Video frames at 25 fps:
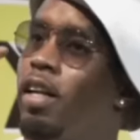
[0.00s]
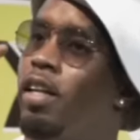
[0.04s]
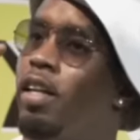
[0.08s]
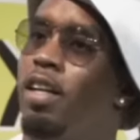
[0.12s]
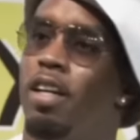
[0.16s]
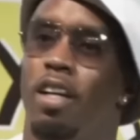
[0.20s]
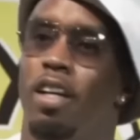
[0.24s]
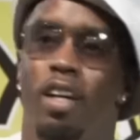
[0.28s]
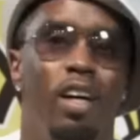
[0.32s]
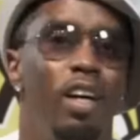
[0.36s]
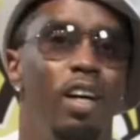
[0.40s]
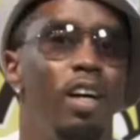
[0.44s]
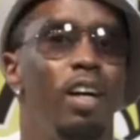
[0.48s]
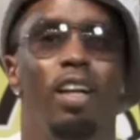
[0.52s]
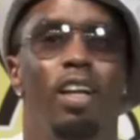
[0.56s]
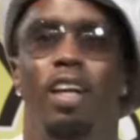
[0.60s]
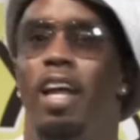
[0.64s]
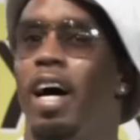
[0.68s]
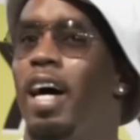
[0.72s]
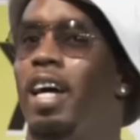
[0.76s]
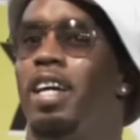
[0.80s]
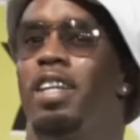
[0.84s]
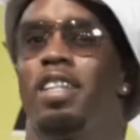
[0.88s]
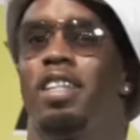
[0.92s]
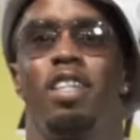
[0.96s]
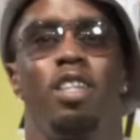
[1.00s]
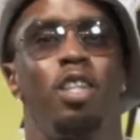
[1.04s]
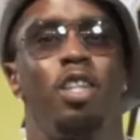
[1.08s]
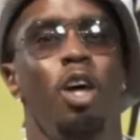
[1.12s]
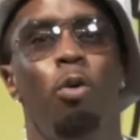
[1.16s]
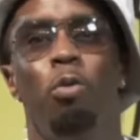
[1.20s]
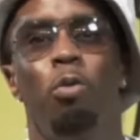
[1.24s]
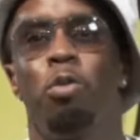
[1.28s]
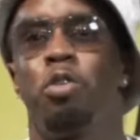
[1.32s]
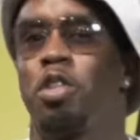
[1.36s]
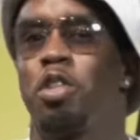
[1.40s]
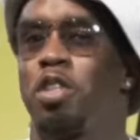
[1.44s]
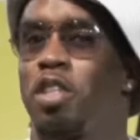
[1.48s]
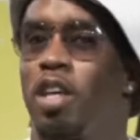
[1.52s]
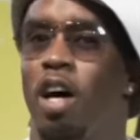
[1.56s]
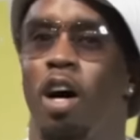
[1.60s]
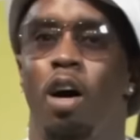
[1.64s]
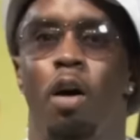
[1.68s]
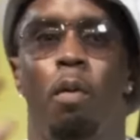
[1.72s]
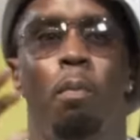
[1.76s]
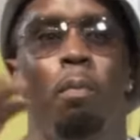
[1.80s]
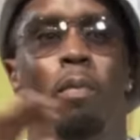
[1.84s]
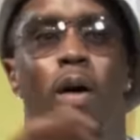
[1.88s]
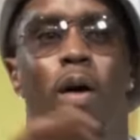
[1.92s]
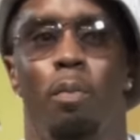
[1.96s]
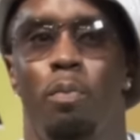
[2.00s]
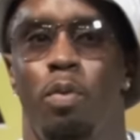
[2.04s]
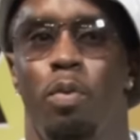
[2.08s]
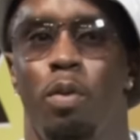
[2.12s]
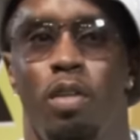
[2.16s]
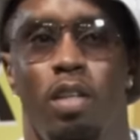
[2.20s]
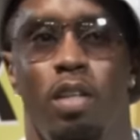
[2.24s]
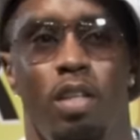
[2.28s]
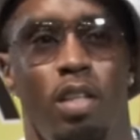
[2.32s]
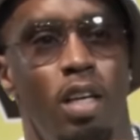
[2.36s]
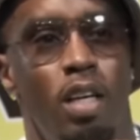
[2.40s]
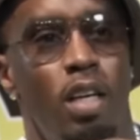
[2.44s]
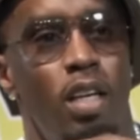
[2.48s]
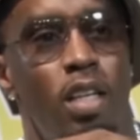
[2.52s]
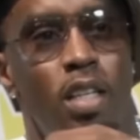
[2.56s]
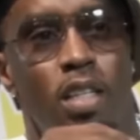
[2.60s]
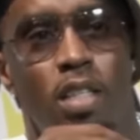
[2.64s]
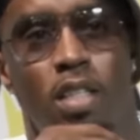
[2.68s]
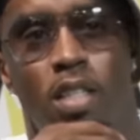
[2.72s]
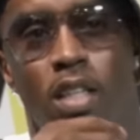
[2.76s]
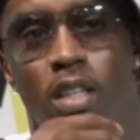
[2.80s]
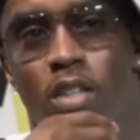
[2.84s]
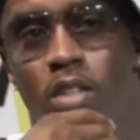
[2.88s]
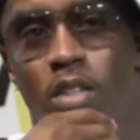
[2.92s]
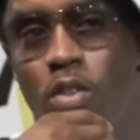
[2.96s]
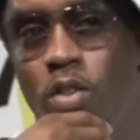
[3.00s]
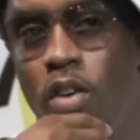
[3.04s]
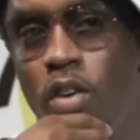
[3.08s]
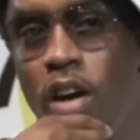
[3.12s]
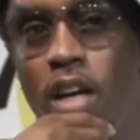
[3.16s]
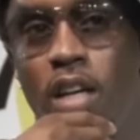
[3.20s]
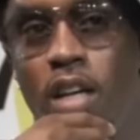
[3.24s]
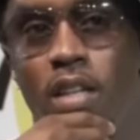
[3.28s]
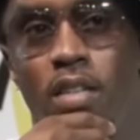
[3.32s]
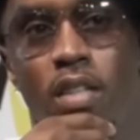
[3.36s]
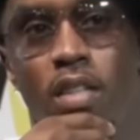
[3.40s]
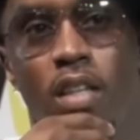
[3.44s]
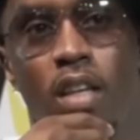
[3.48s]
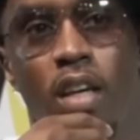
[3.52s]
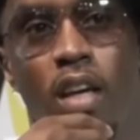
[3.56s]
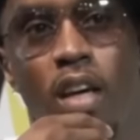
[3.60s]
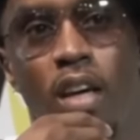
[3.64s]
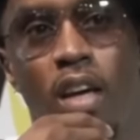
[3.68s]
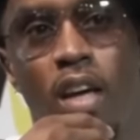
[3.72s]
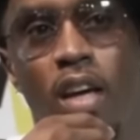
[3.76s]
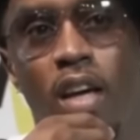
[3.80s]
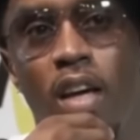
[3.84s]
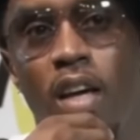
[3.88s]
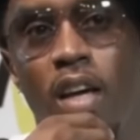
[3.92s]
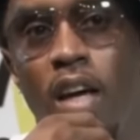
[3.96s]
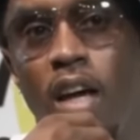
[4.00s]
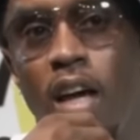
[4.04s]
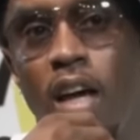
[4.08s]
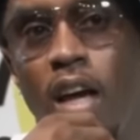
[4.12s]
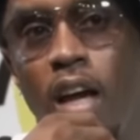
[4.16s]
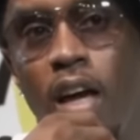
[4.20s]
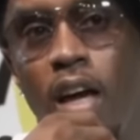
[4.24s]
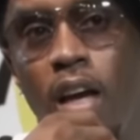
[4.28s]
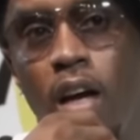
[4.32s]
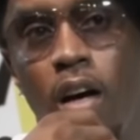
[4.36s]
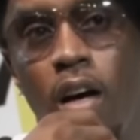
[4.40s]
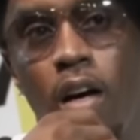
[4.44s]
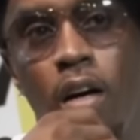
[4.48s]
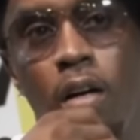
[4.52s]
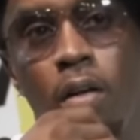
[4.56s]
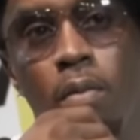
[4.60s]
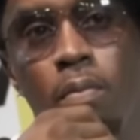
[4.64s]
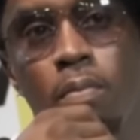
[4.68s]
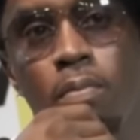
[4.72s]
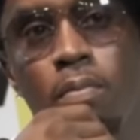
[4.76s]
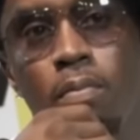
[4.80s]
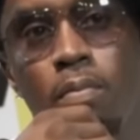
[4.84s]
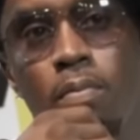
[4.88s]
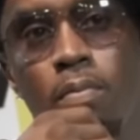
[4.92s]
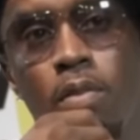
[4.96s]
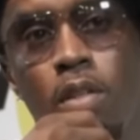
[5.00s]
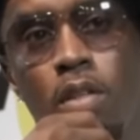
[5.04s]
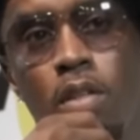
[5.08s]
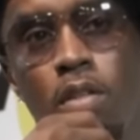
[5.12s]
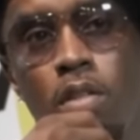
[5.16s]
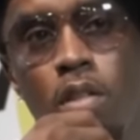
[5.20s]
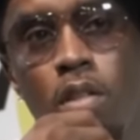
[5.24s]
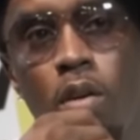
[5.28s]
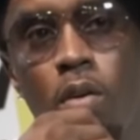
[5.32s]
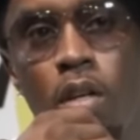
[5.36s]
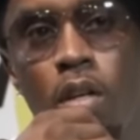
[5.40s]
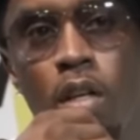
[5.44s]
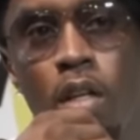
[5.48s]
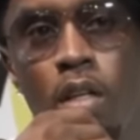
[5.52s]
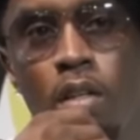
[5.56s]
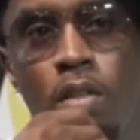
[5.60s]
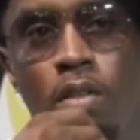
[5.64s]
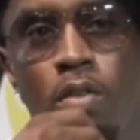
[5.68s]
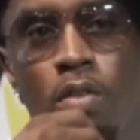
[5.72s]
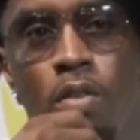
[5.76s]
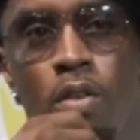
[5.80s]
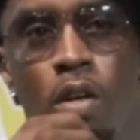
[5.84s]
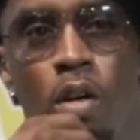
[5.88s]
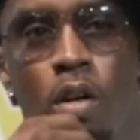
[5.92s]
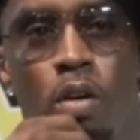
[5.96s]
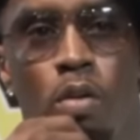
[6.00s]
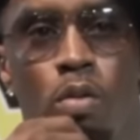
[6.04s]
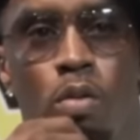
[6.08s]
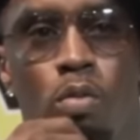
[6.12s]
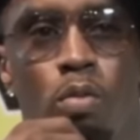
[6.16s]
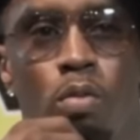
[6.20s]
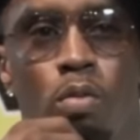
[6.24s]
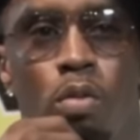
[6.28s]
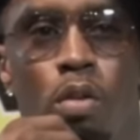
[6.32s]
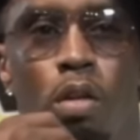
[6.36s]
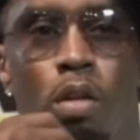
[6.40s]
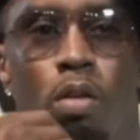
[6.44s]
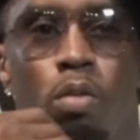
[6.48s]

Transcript: right. like throw something up and uh. and it's just crazy. And um, so then you know